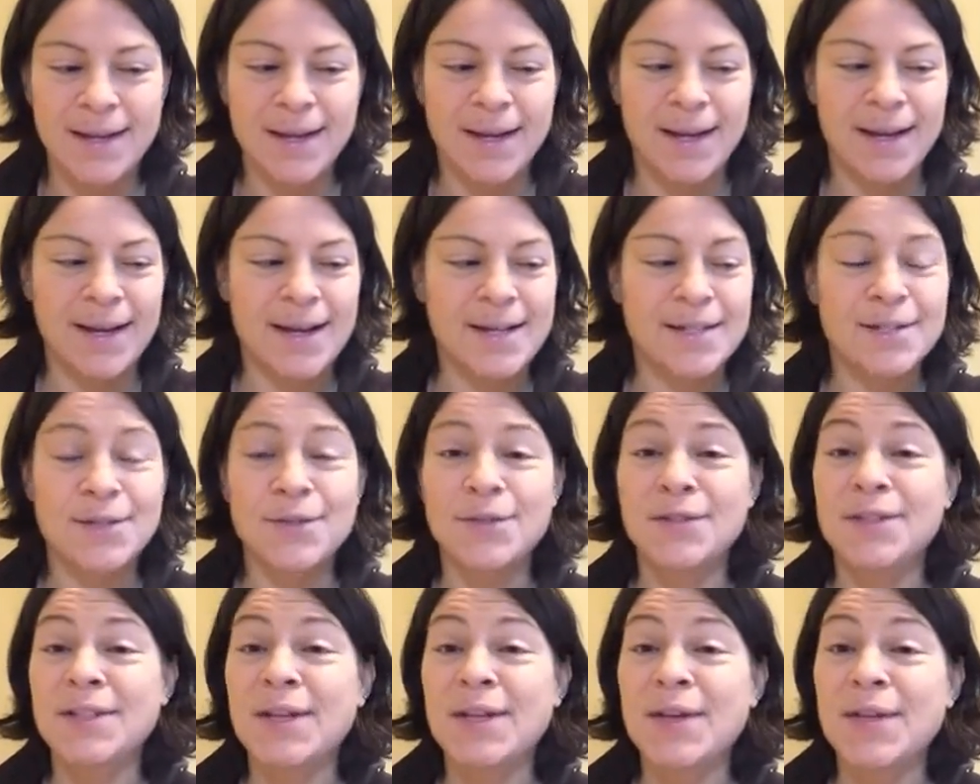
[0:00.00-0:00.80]
And I
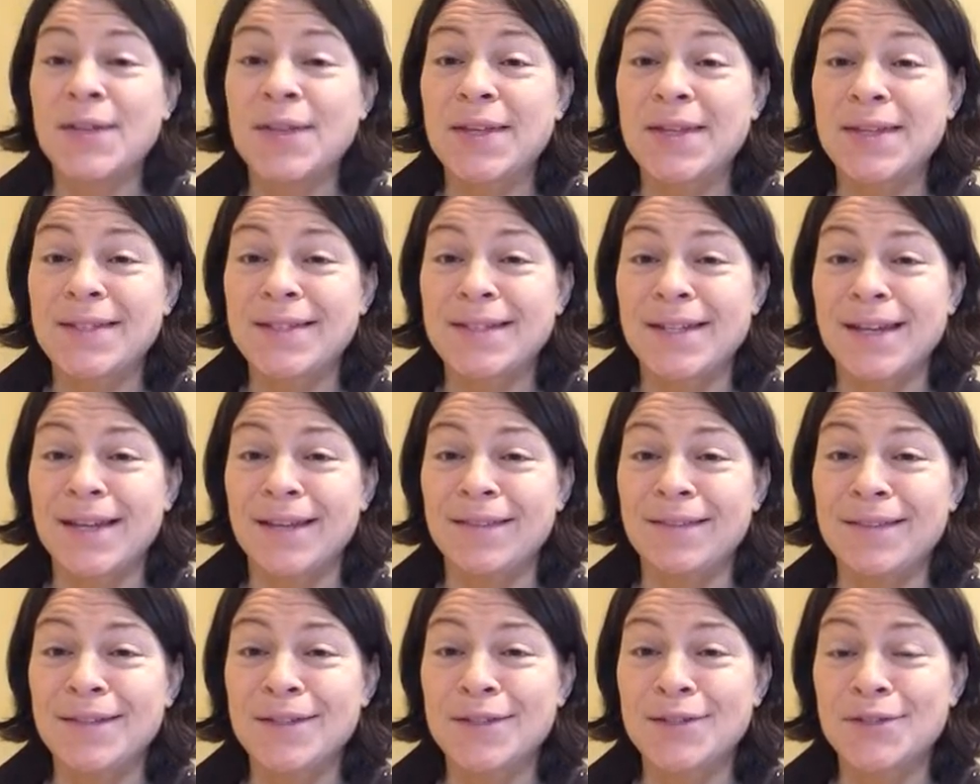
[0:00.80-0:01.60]
do sell these
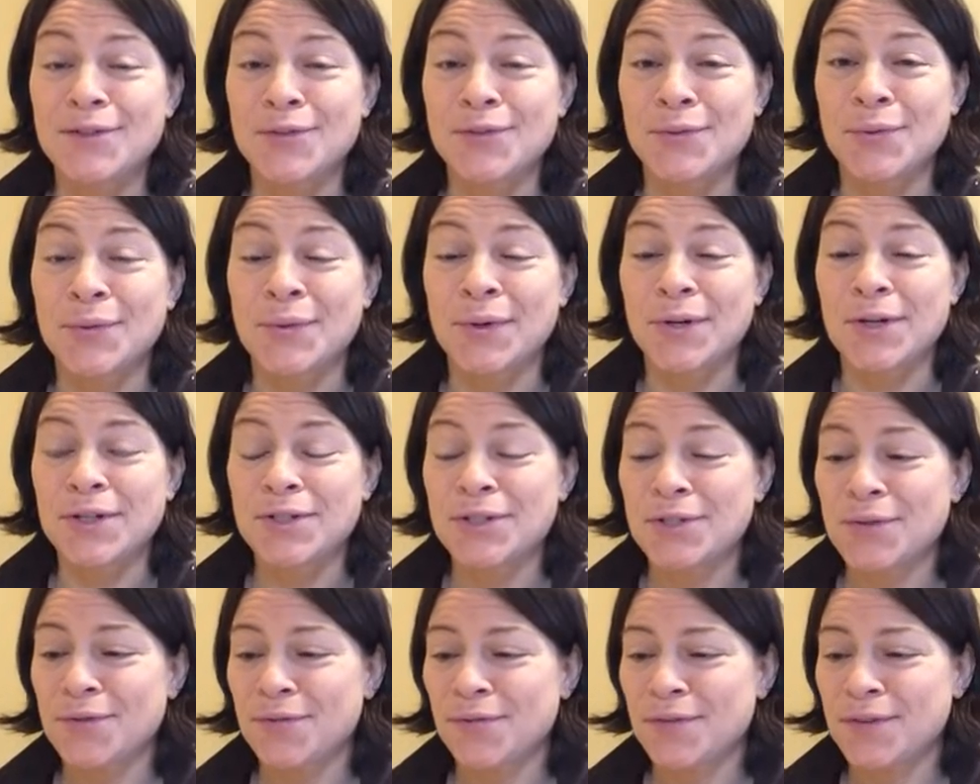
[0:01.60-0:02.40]
in the store.
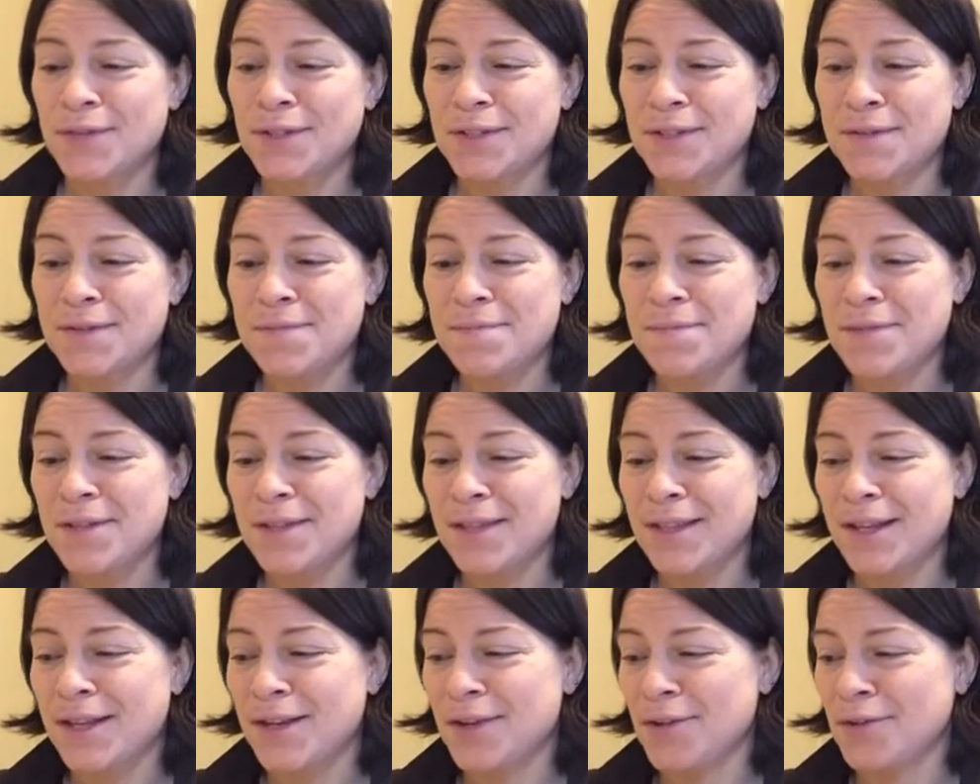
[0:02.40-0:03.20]
So if it's
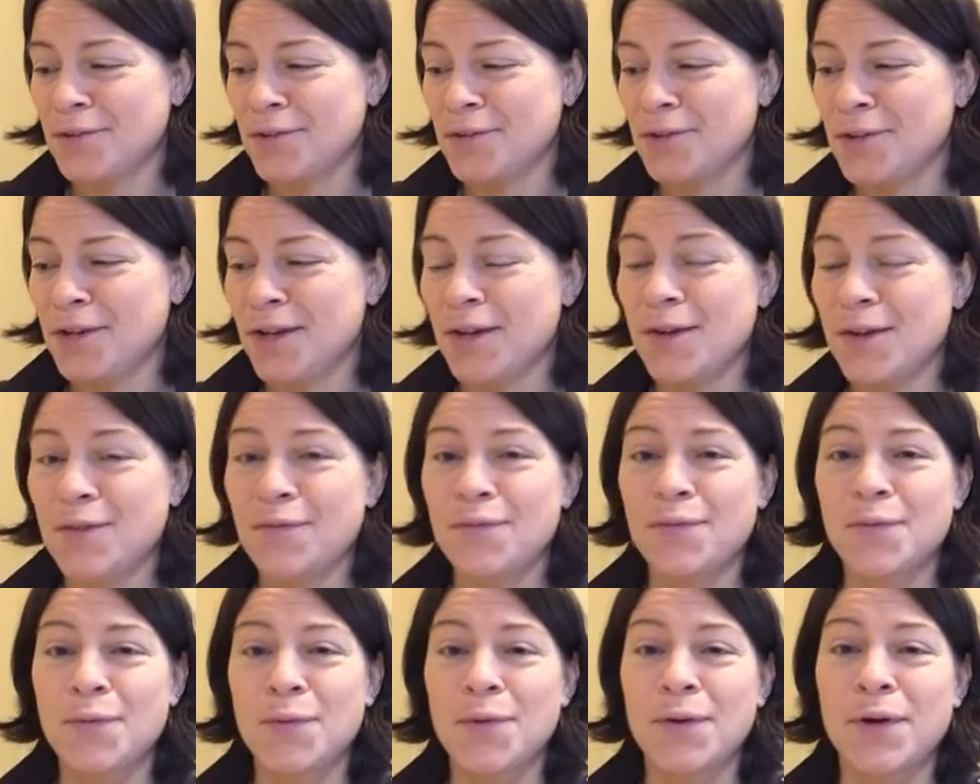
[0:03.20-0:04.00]
something that you're looking
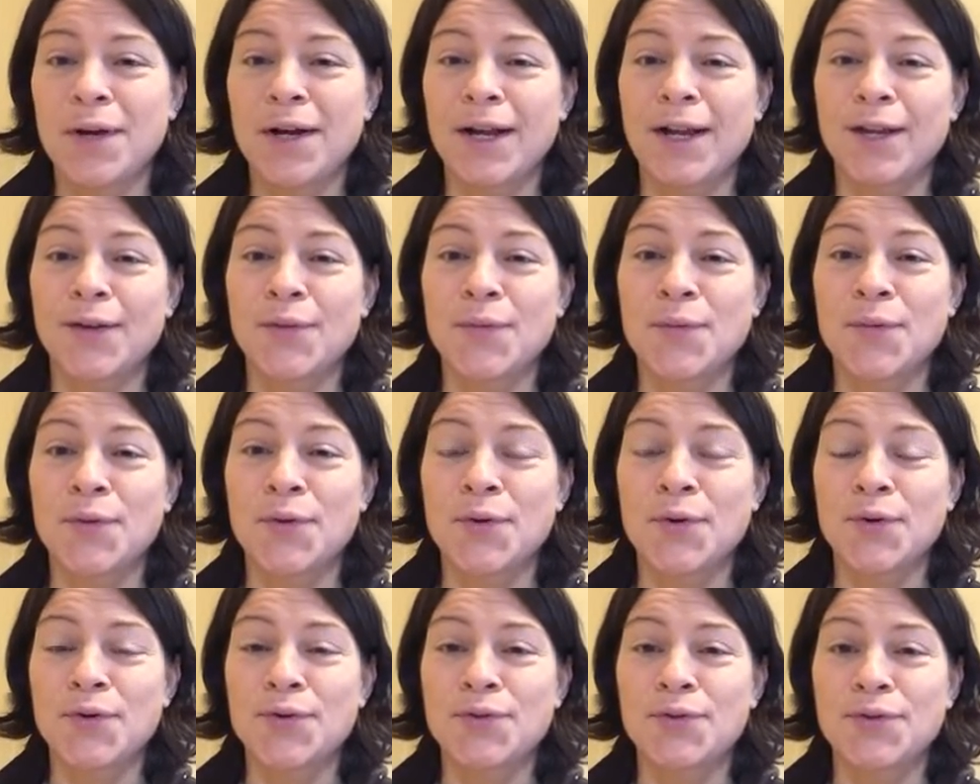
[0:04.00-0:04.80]
for in
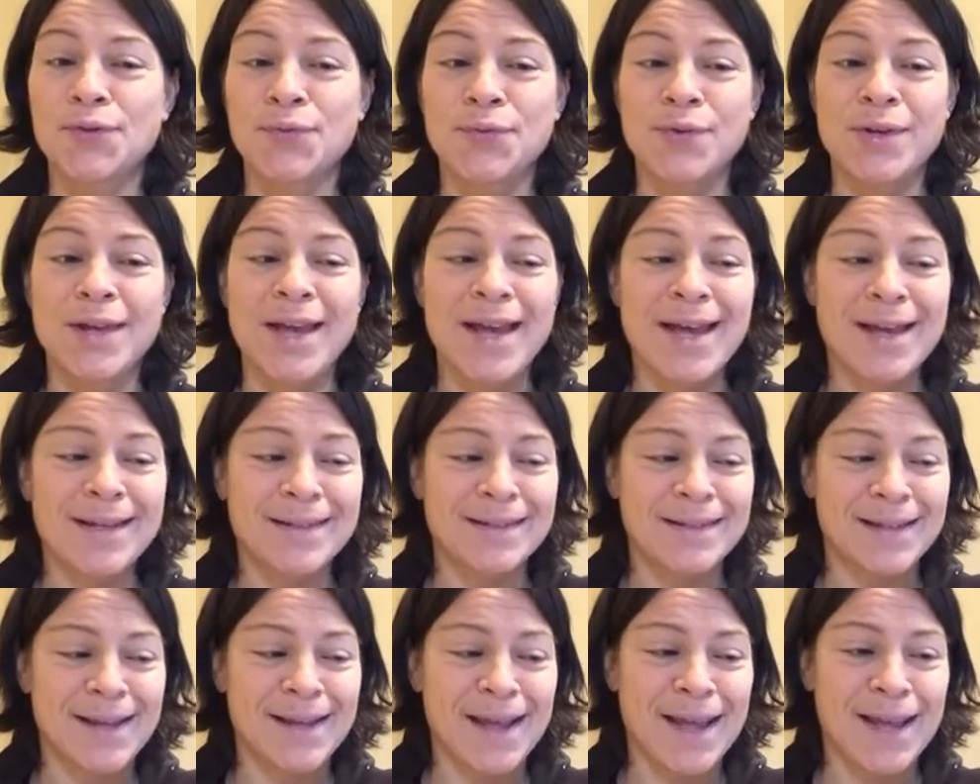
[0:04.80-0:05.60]
order to
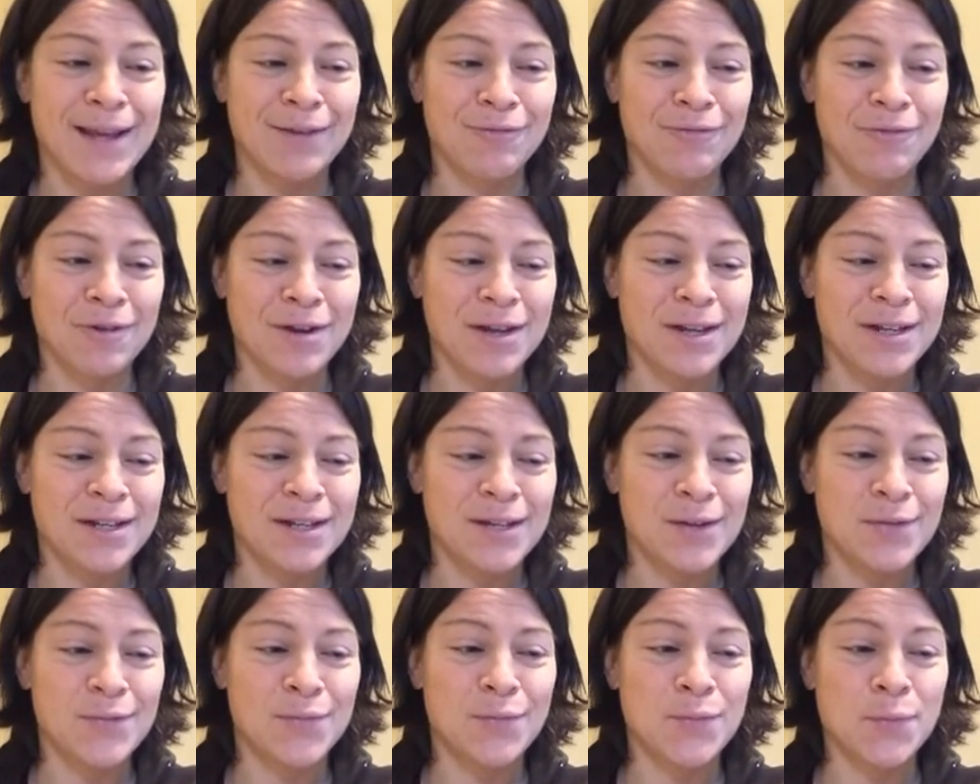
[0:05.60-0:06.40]
get a
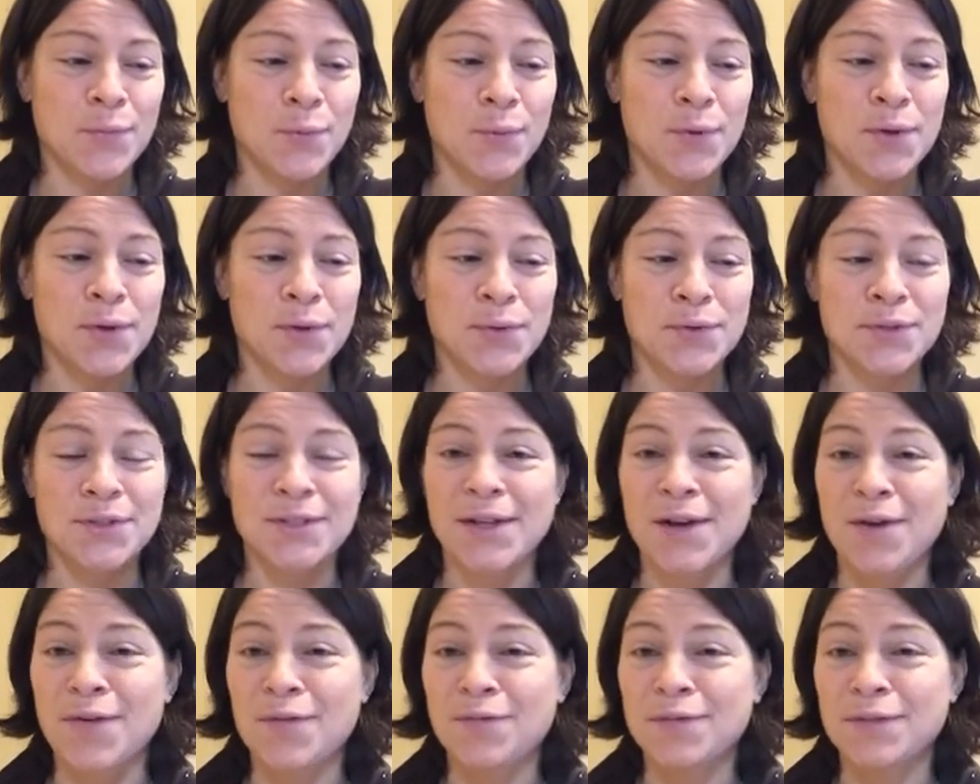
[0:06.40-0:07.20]
reading for
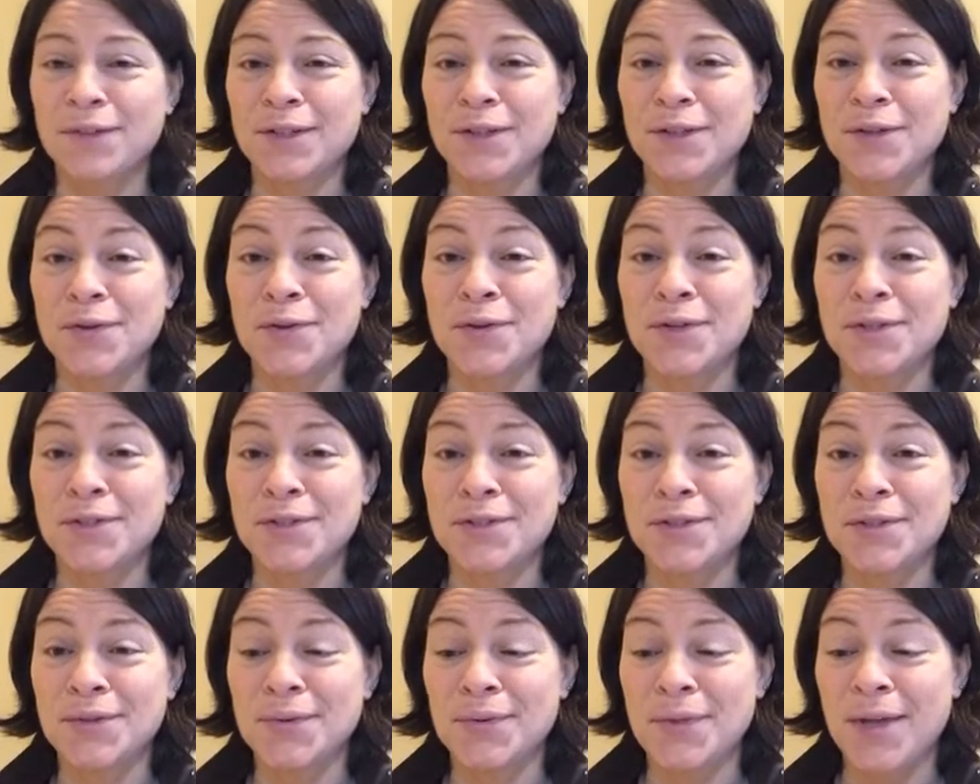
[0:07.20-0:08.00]
yourself, then you
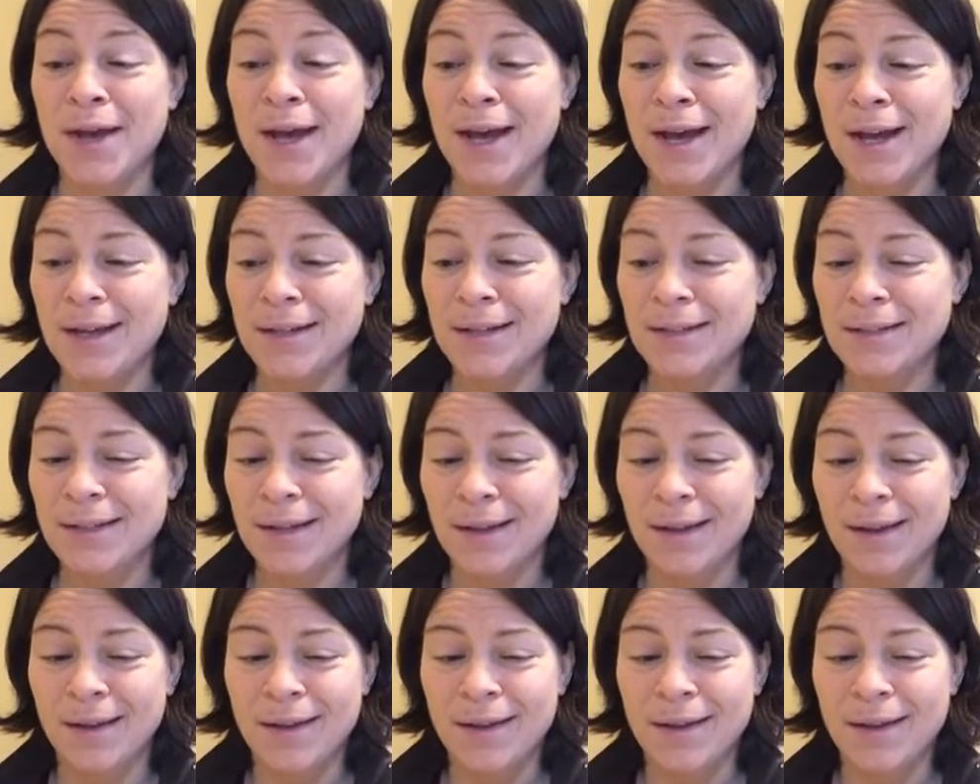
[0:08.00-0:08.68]
can do that.